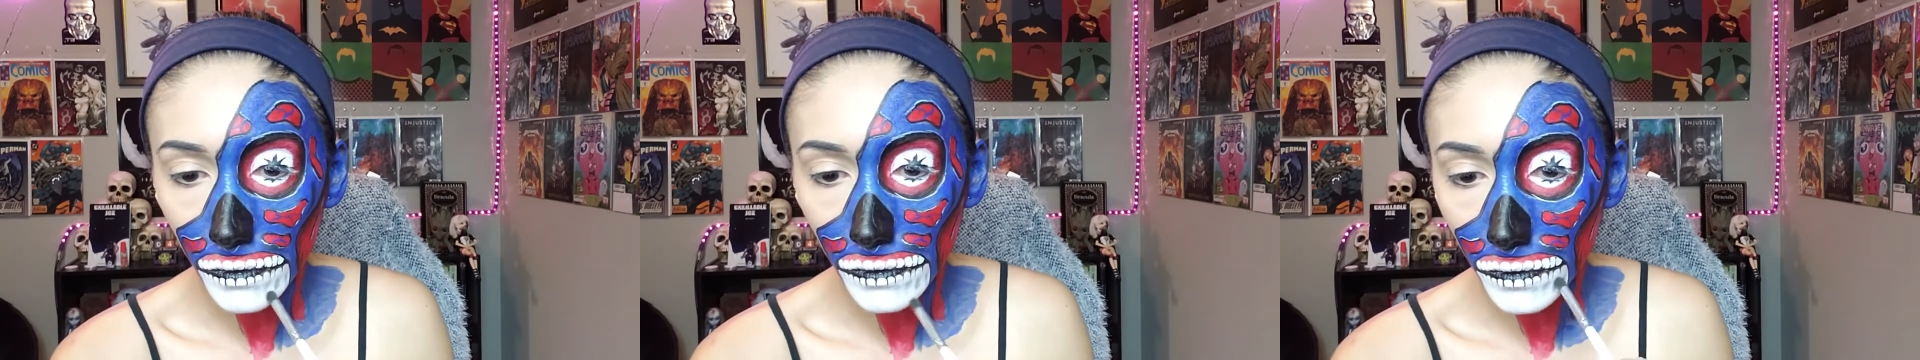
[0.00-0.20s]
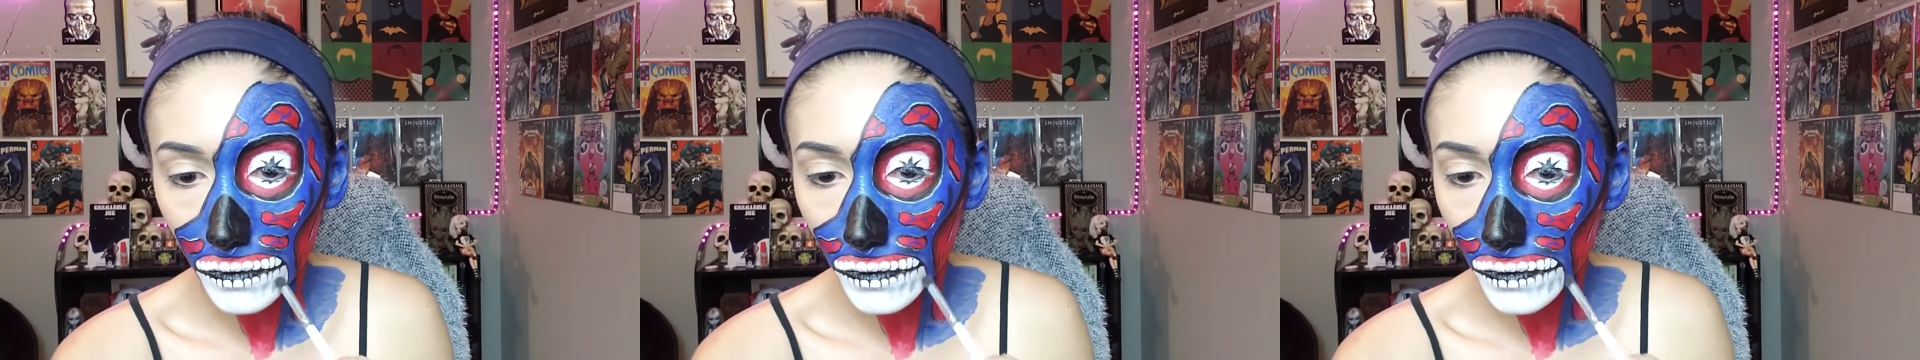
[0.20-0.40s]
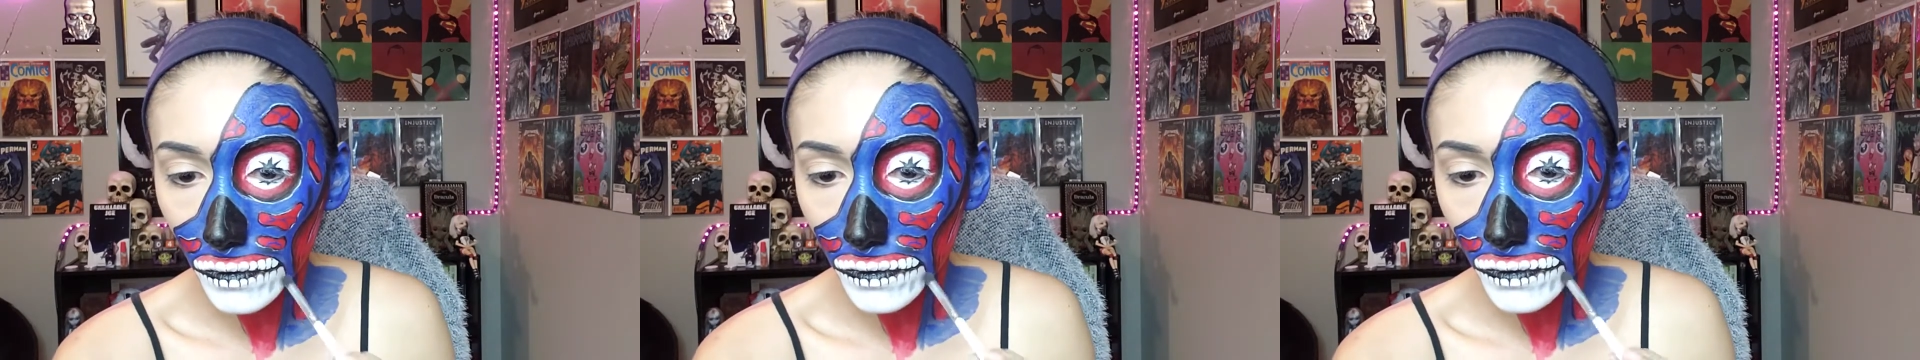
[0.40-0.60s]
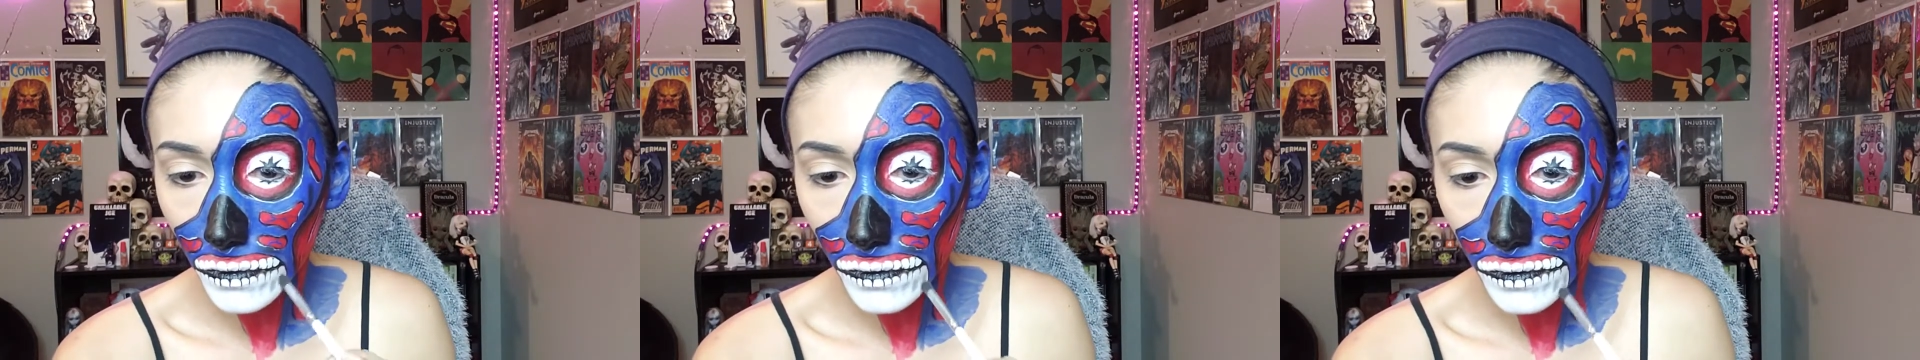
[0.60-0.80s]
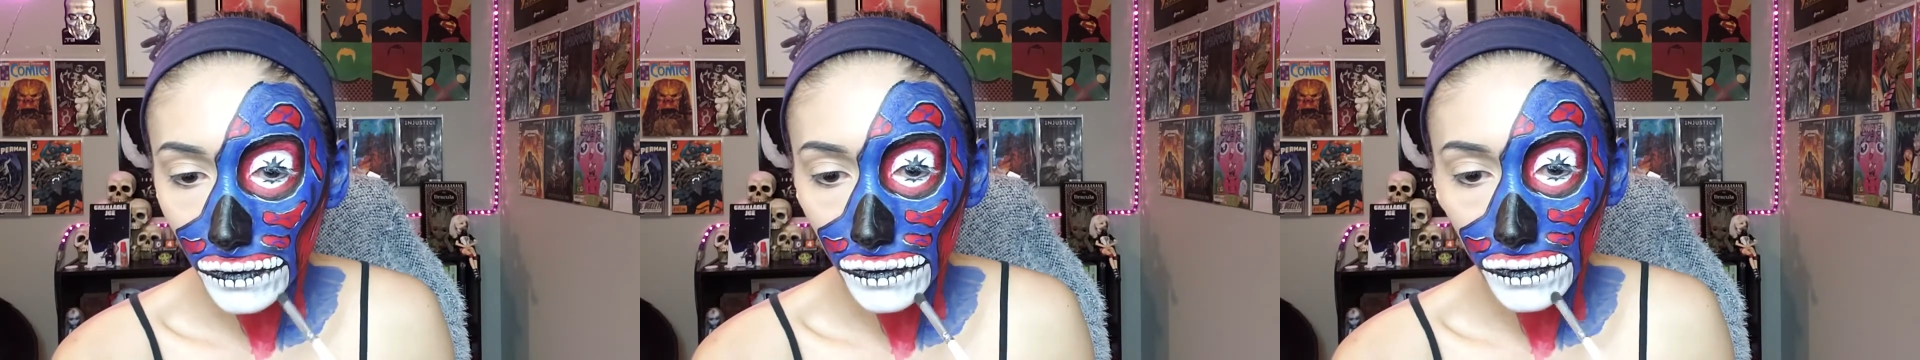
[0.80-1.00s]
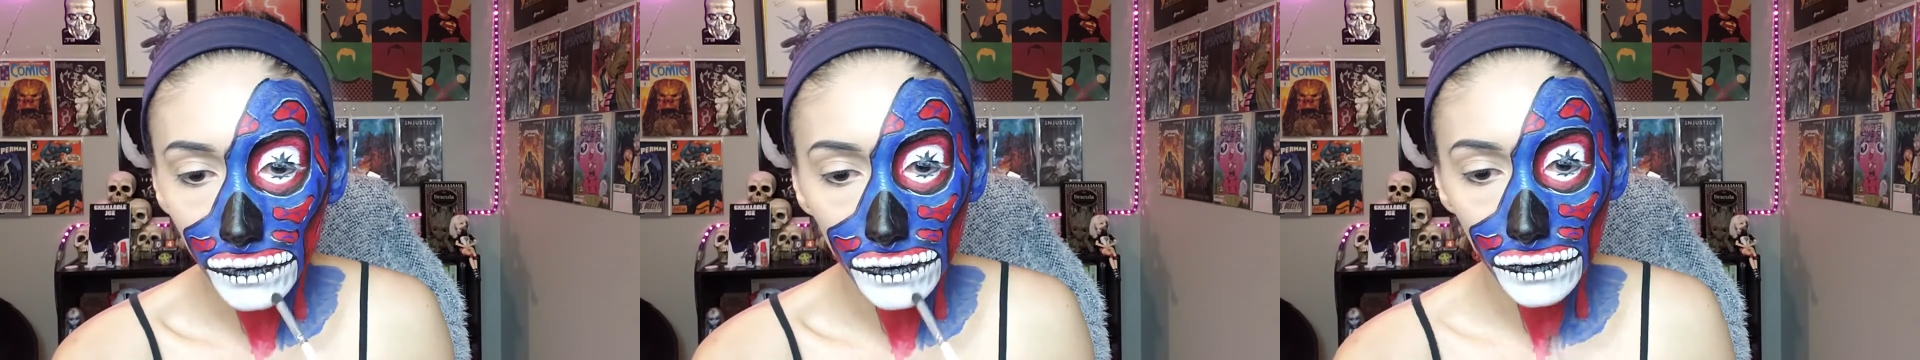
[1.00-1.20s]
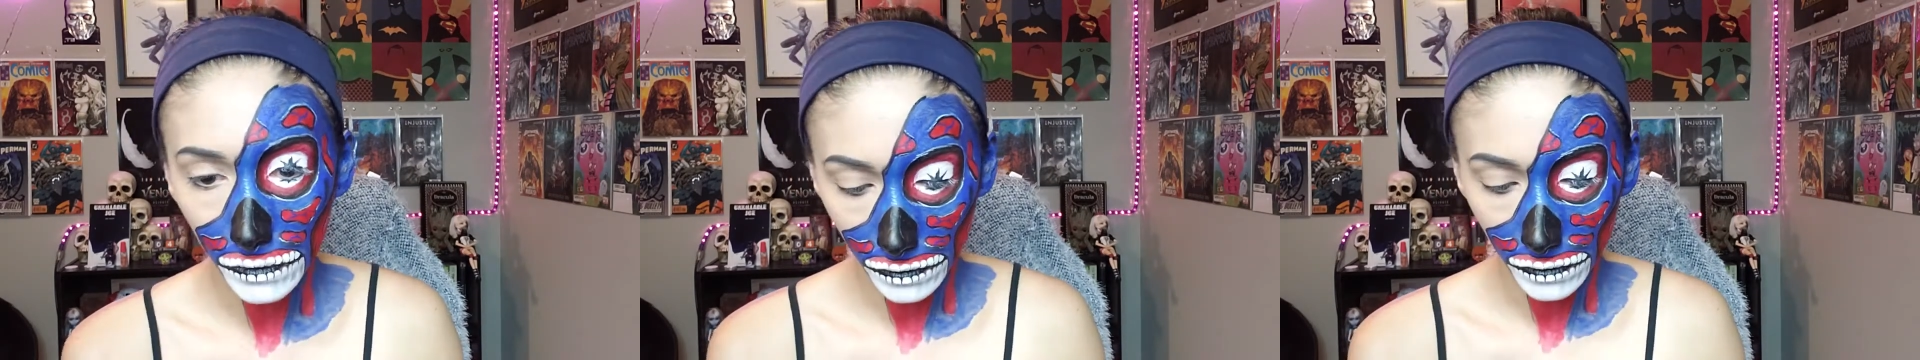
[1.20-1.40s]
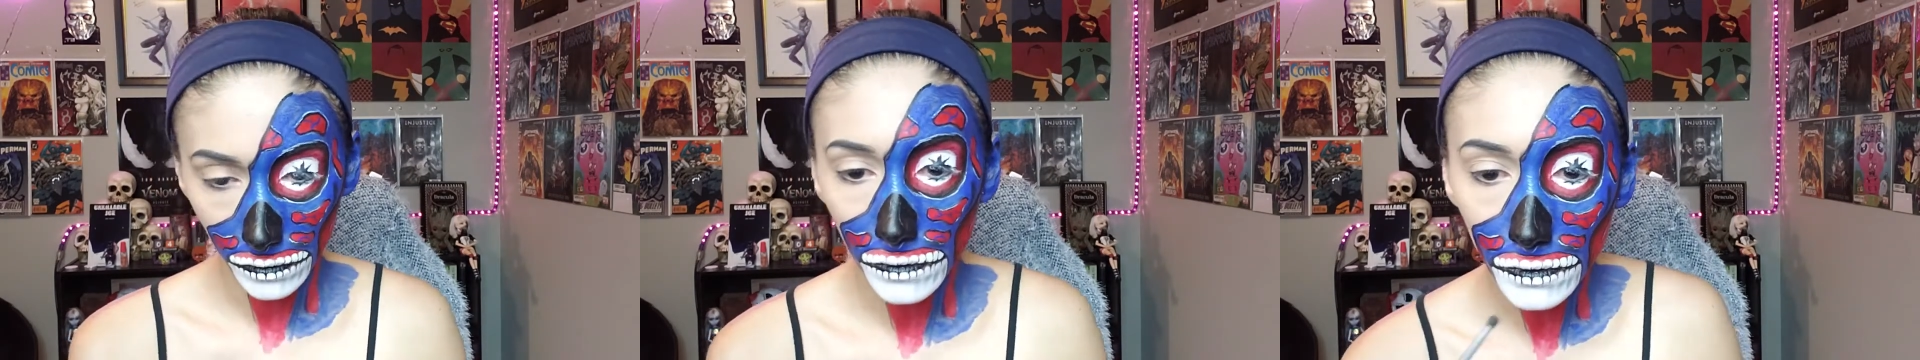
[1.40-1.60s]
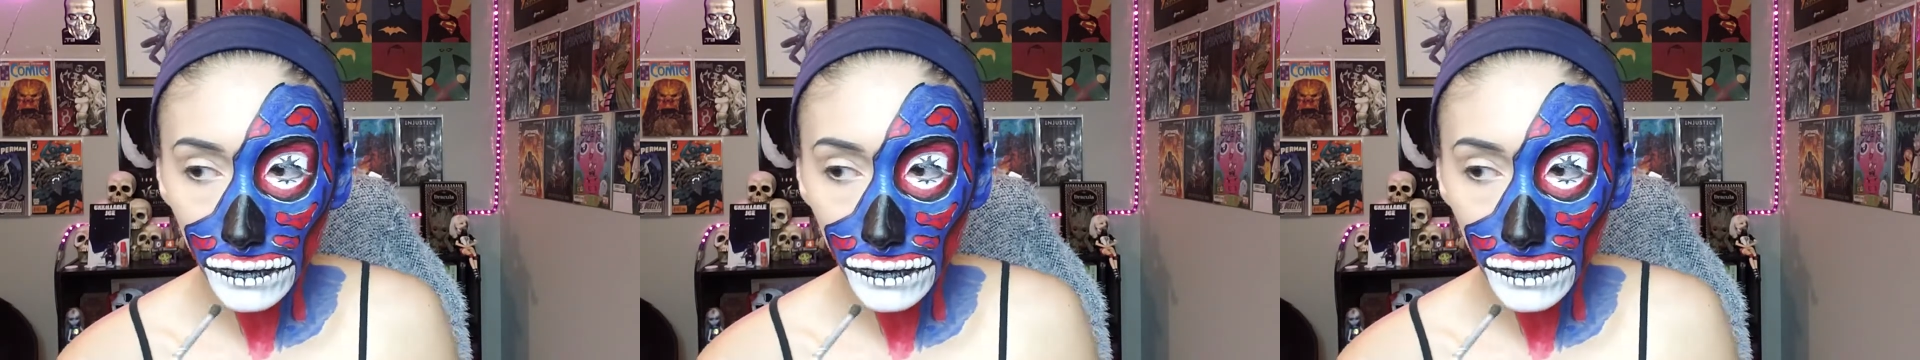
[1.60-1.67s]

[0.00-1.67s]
the teeth and